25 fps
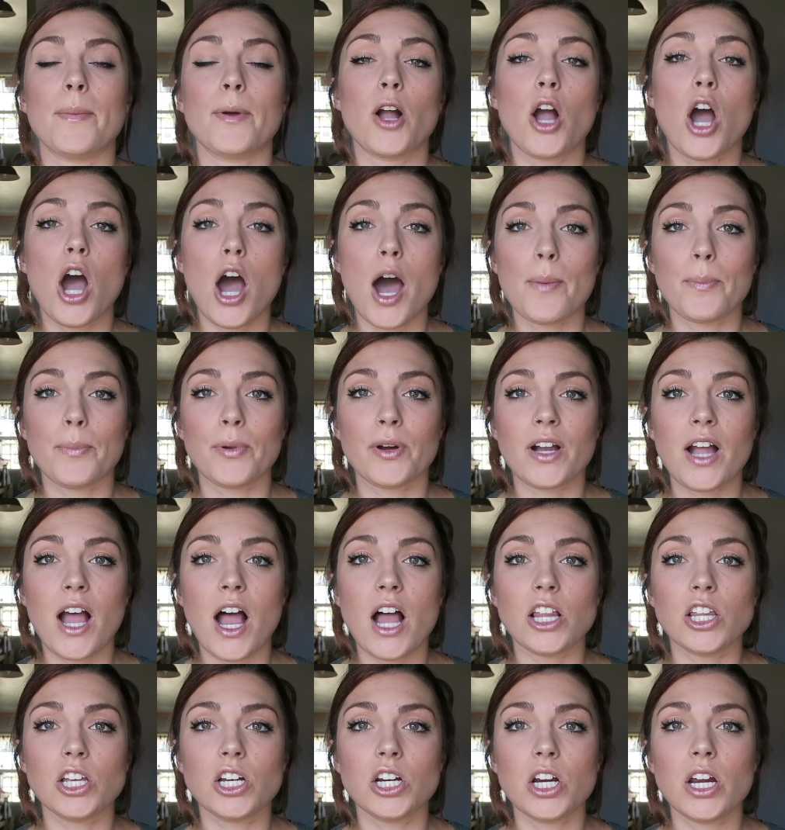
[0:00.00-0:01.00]
copper
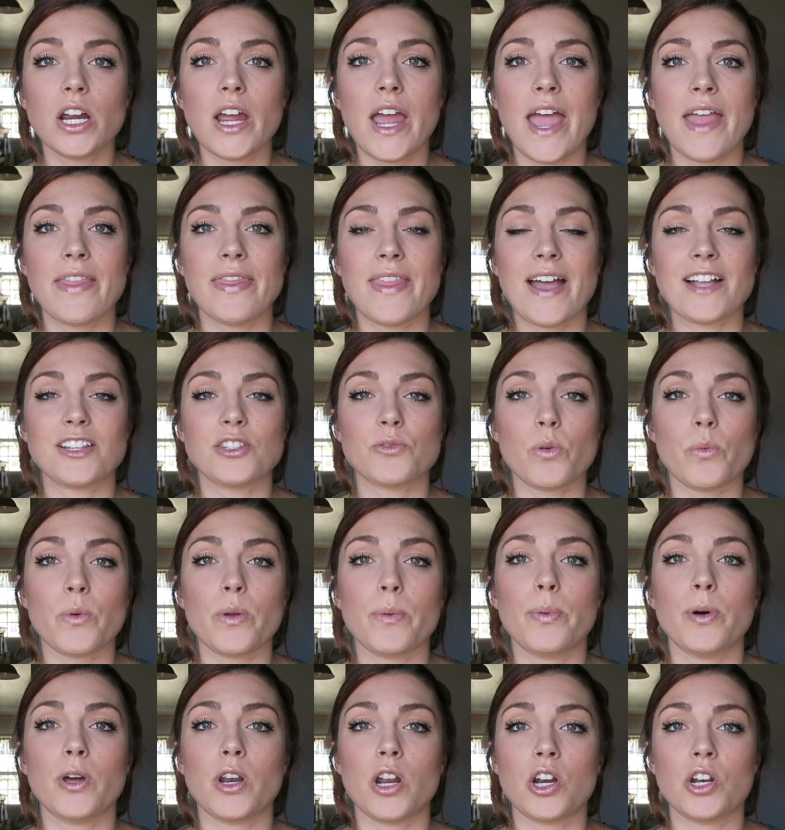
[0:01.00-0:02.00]
color, and that's what we
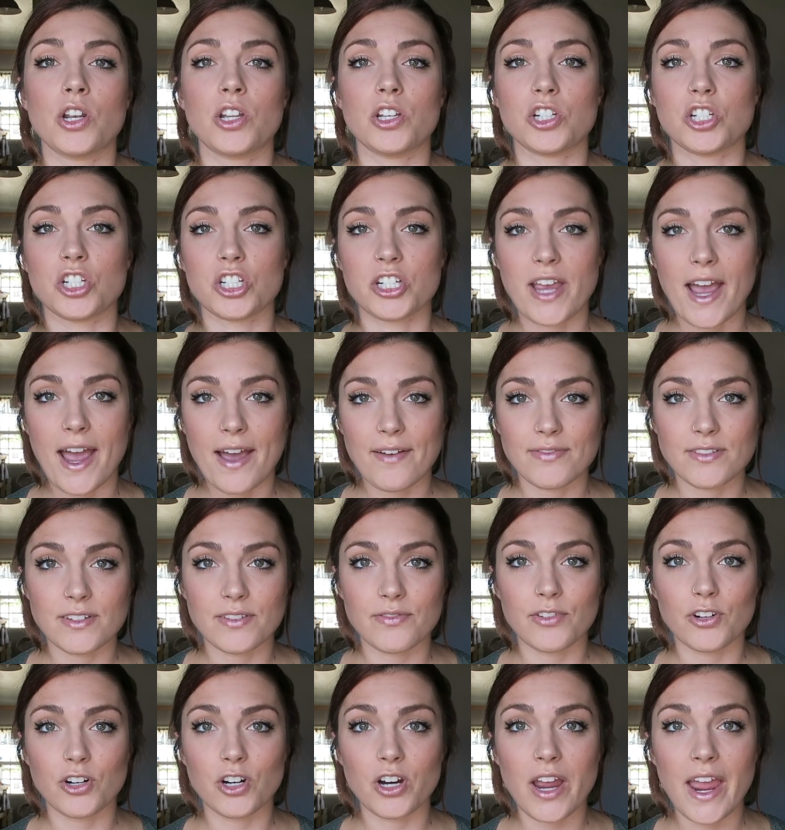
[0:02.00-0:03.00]
put on the shaft
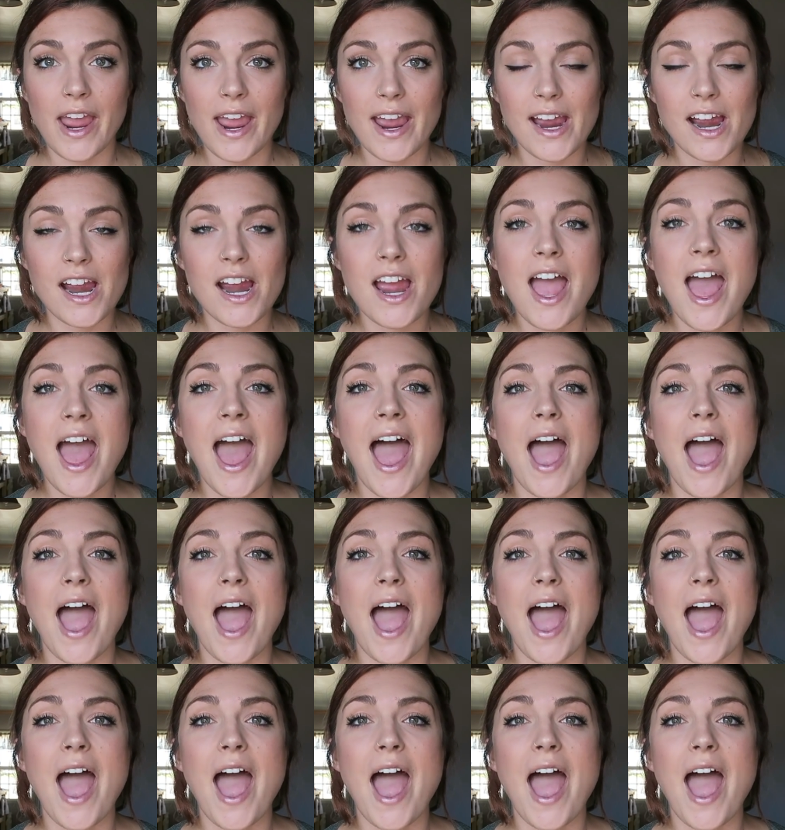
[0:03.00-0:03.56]
of her hair,